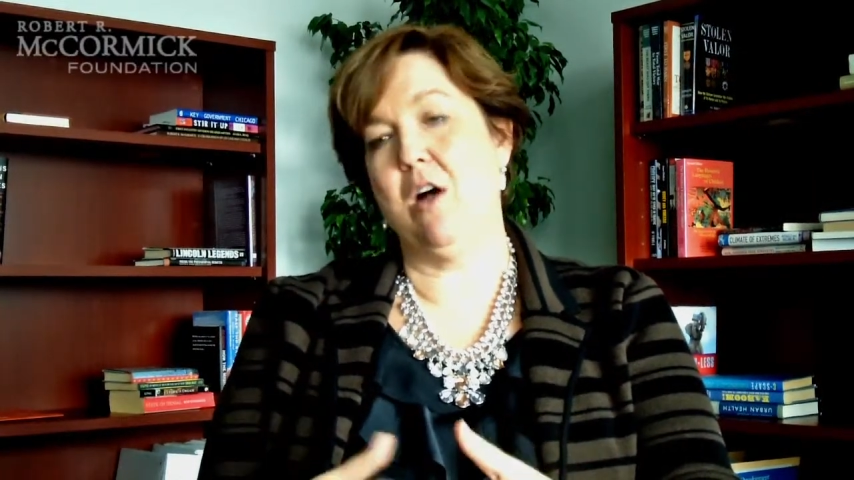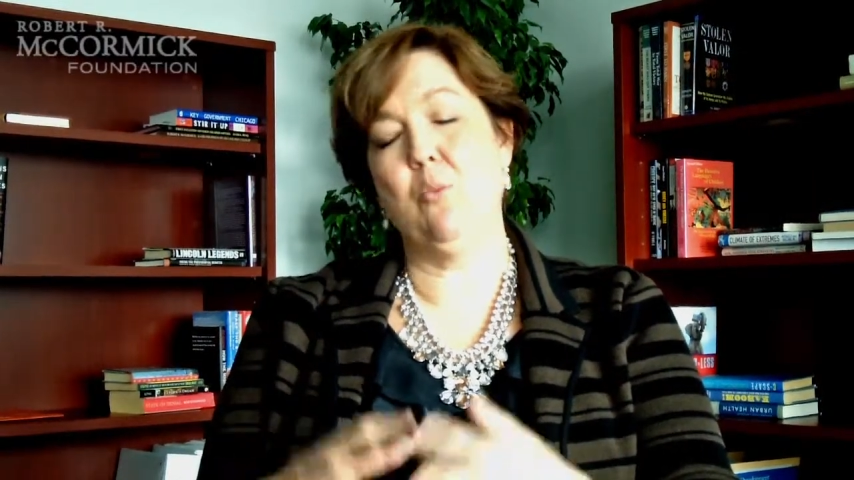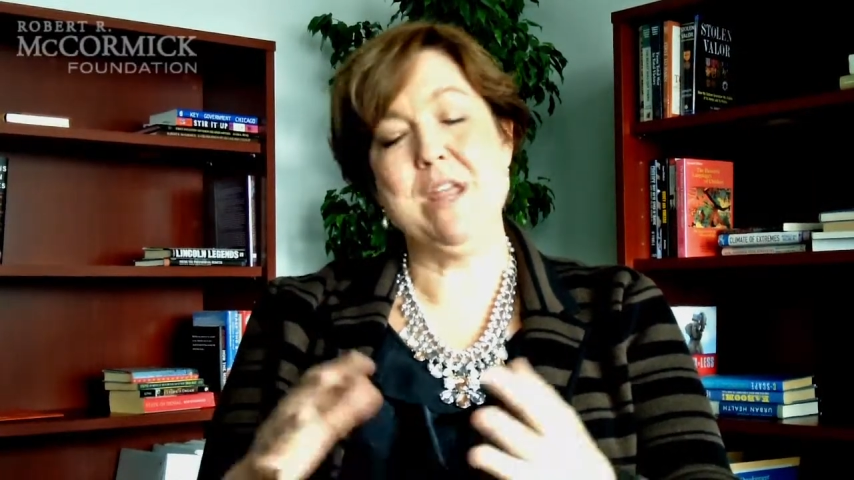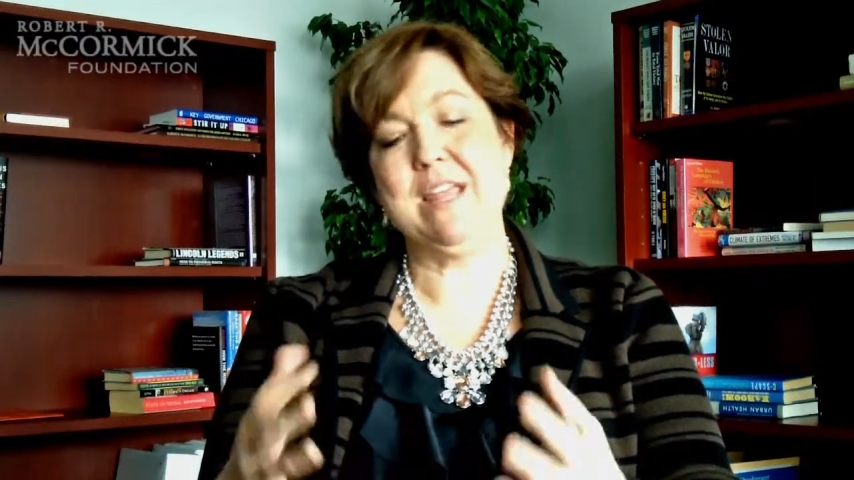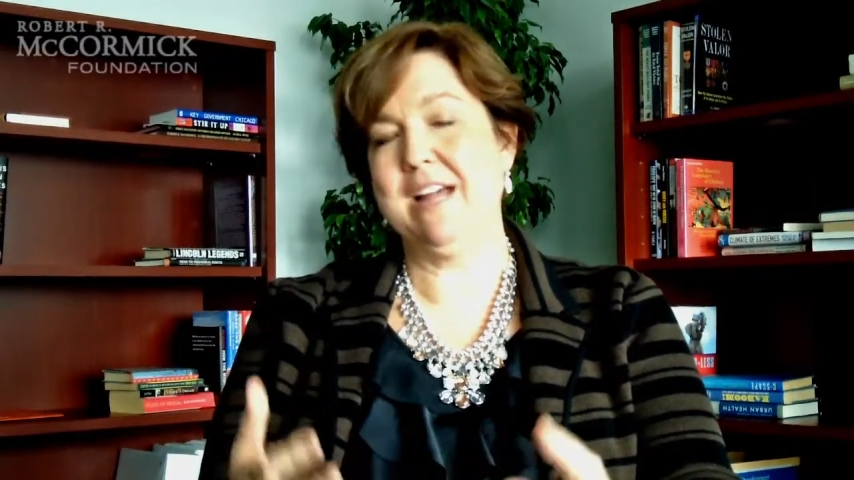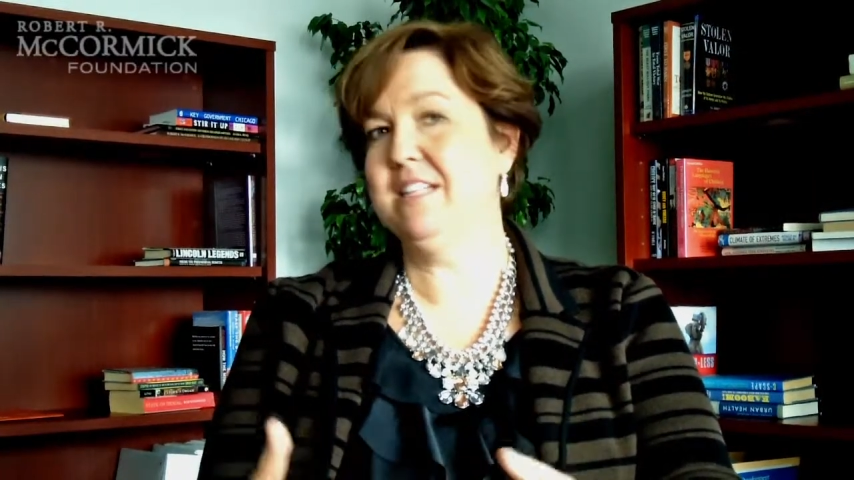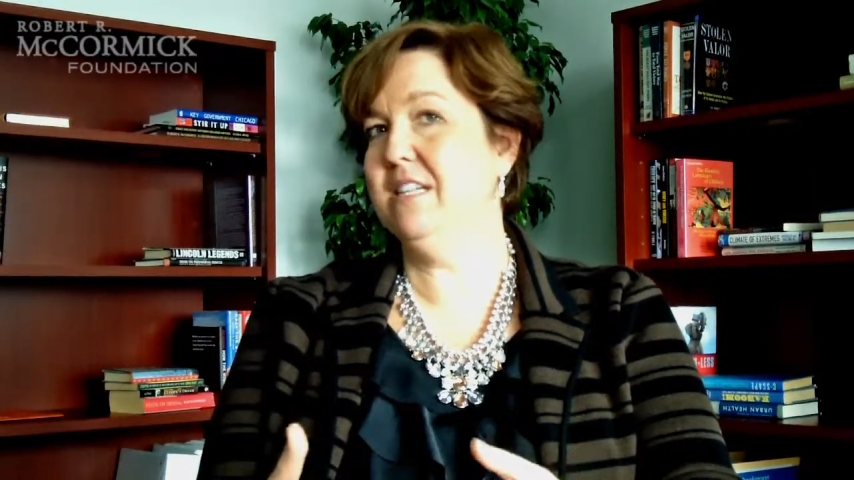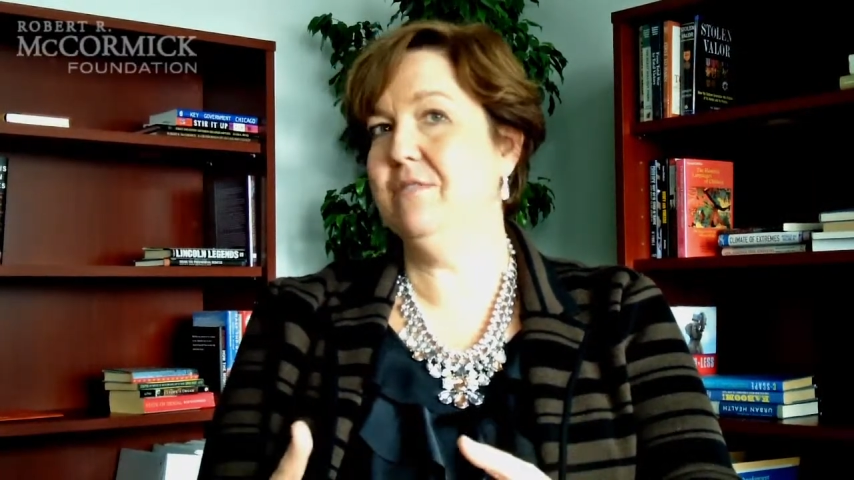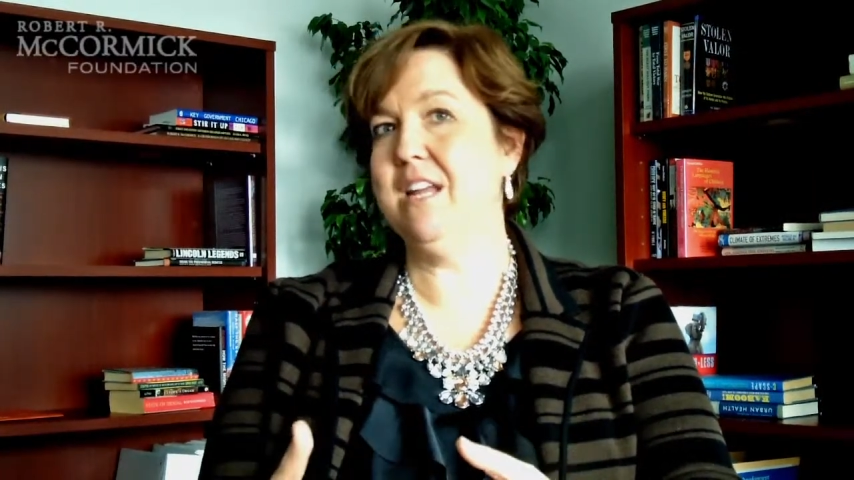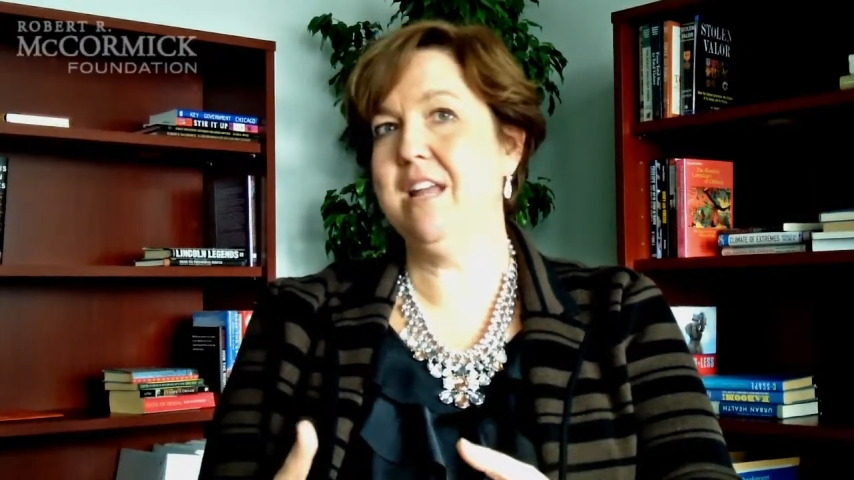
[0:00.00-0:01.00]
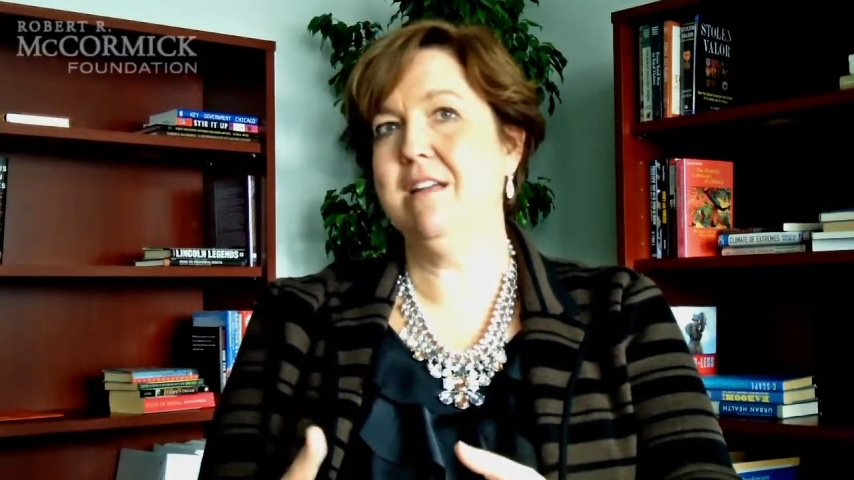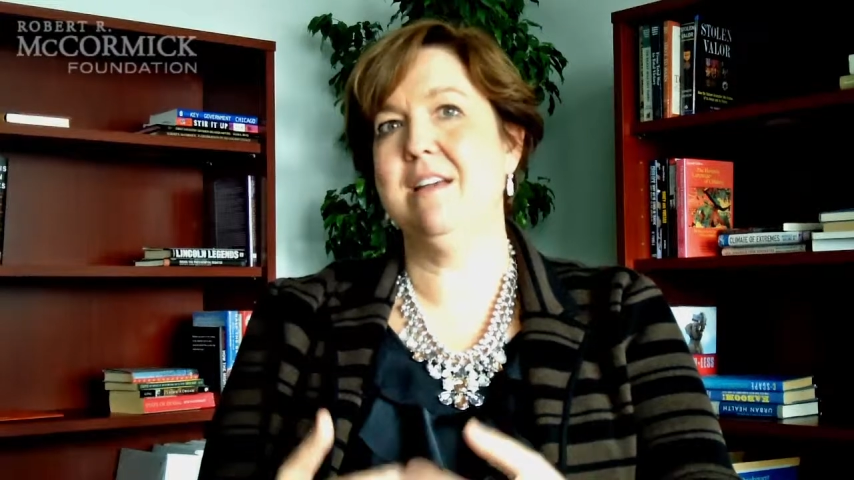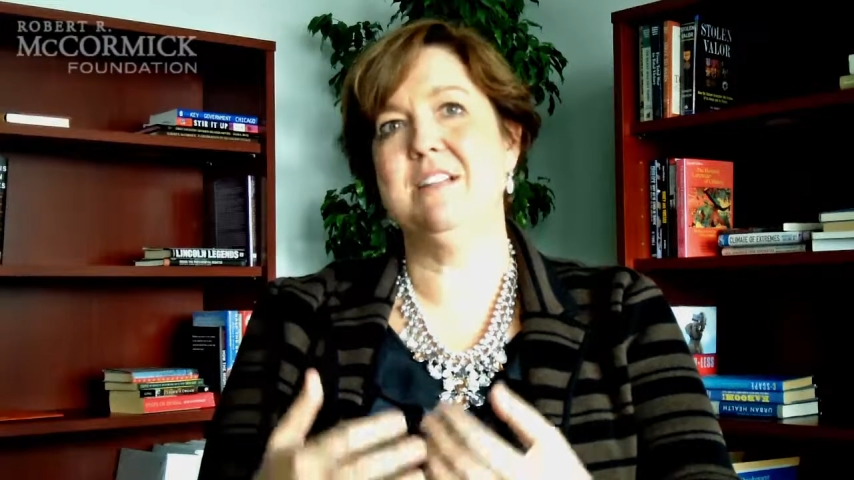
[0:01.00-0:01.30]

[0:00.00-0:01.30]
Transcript: a week activity,